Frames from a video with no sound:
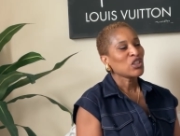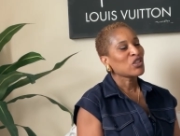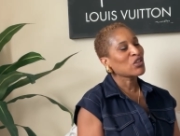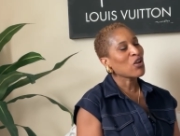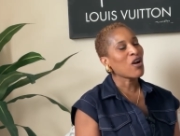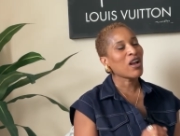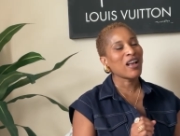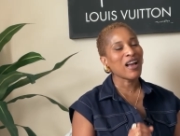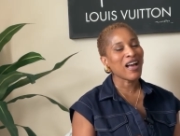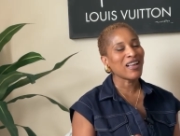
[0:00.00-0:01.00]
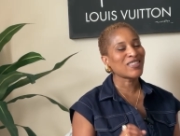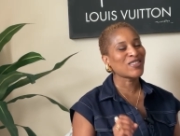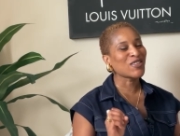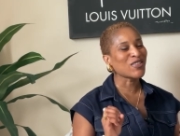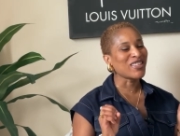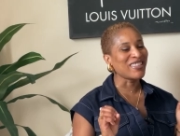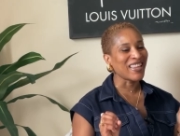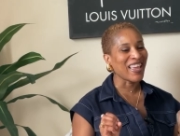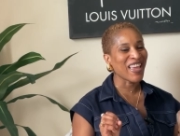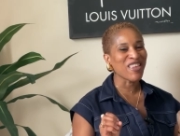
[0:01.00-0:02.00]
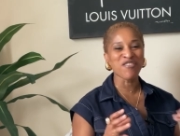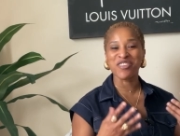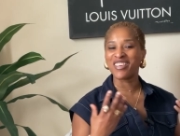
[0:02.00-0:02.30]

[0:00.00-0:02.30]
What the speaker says: So, God, today you